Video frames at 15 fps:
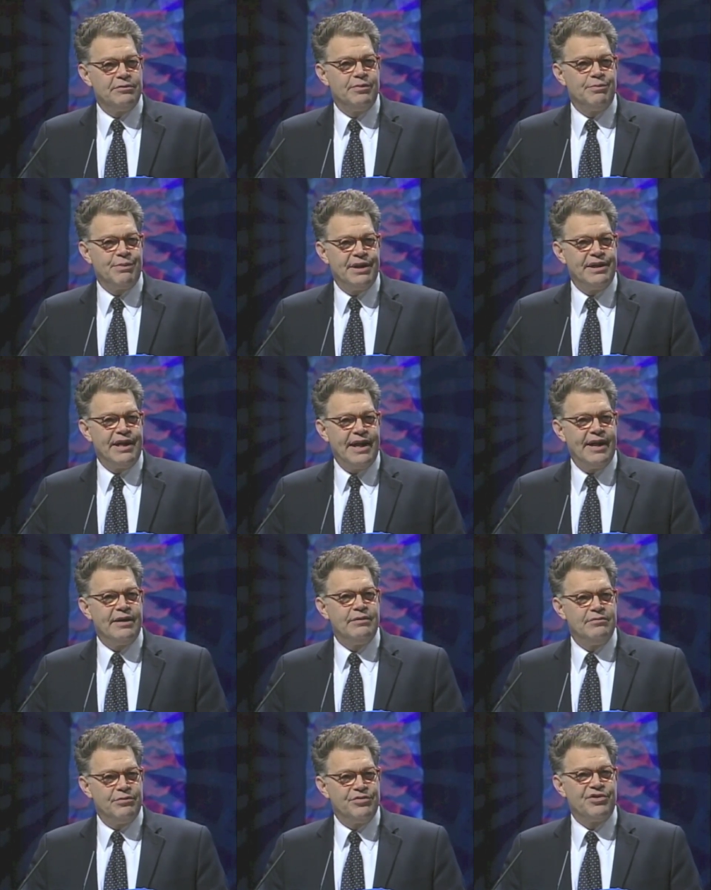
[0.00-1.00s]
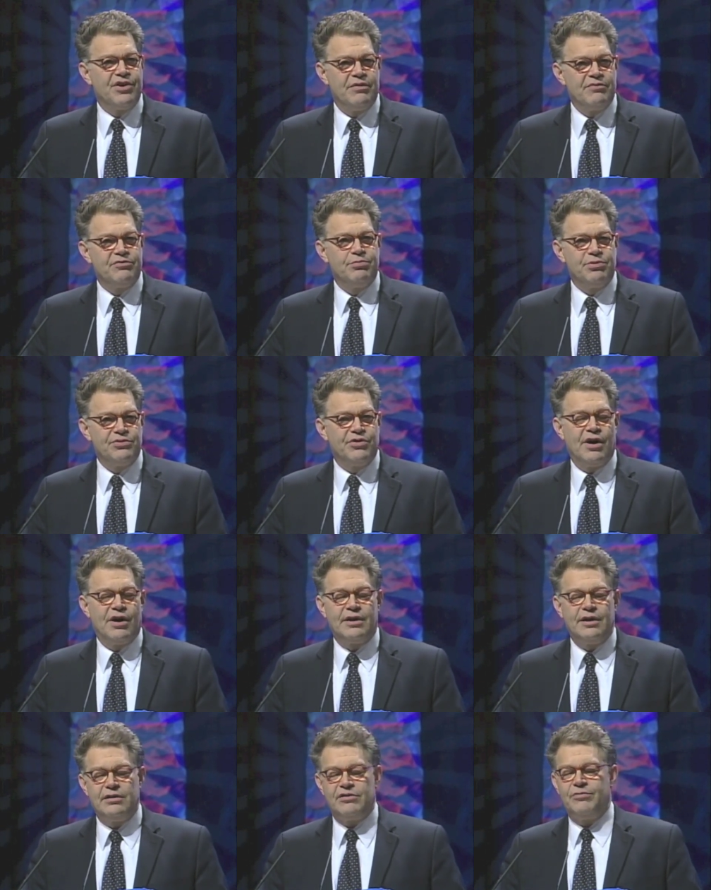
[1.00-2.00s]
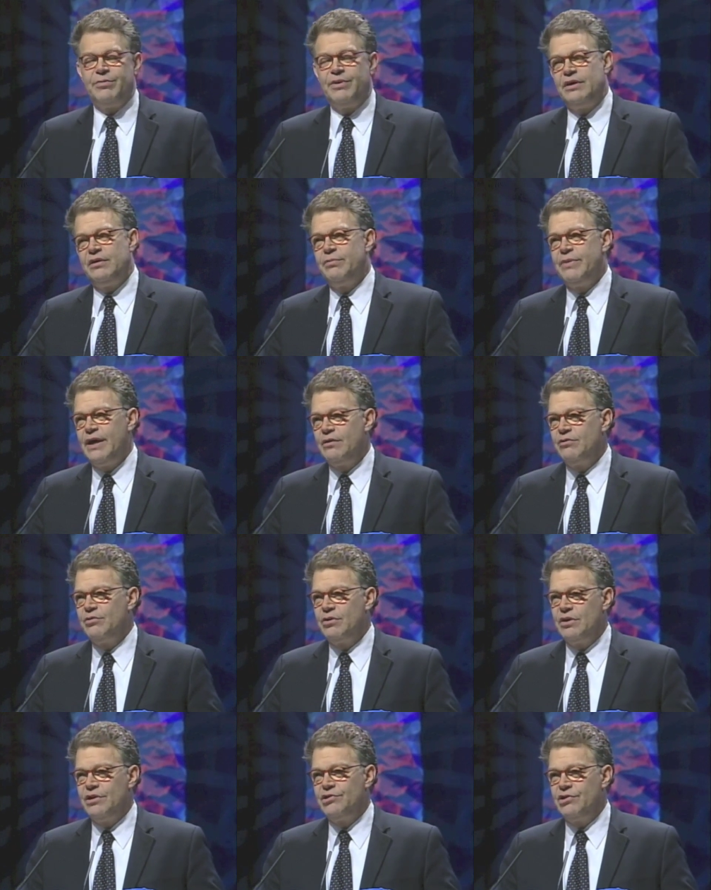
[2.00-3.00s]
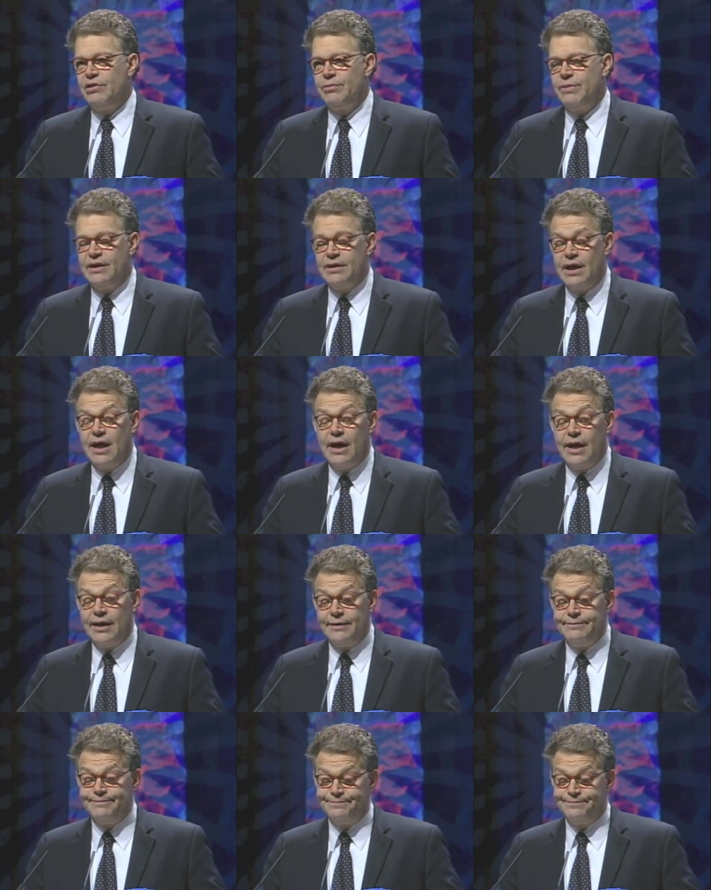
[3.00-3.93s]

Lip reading: but my dad was comfortable talking to me about religion and about God.